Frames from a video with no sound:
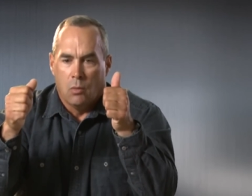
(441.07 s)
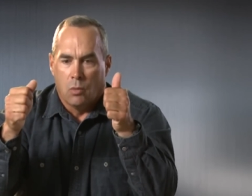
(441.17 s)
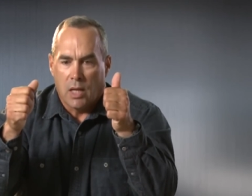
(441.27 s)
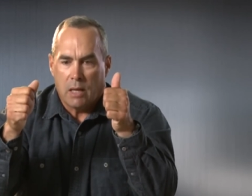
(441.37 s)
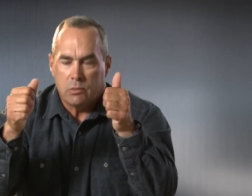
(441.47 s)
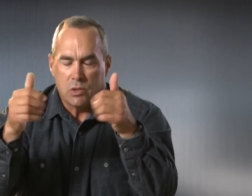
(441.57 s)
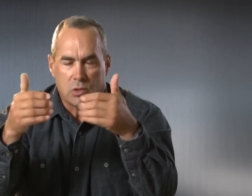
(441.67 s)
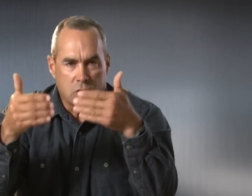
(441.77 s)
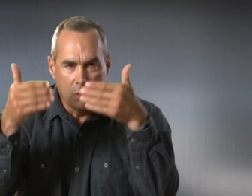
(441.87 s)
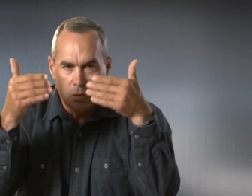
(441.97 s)
what happens is
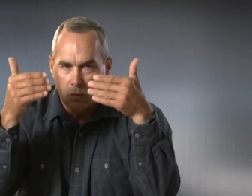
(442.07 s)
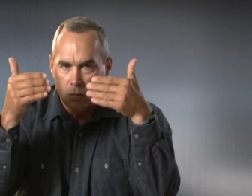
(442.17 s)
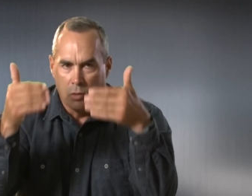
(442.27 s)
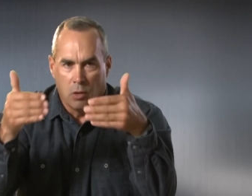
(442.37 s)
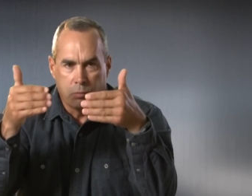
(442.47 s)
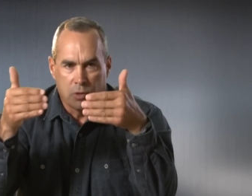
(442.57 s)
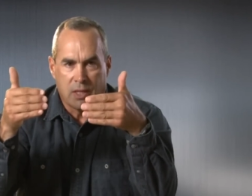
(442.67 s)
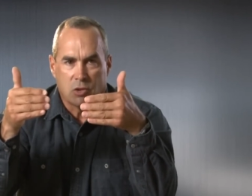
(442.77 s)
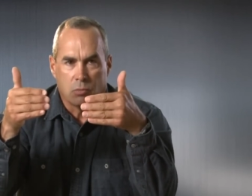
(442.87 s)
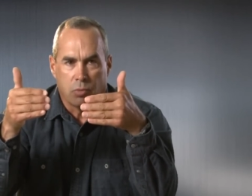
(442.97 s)
there's no real
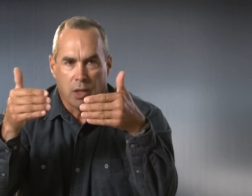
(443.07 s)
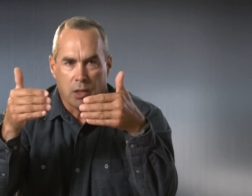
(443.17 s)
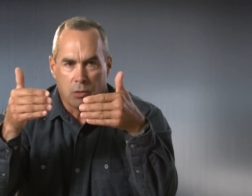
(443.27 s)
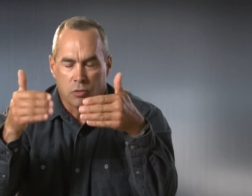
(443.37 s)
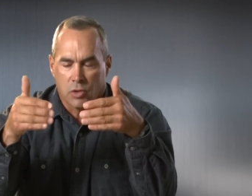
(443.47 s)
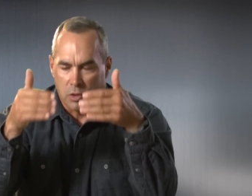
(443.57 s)
protection plate. There's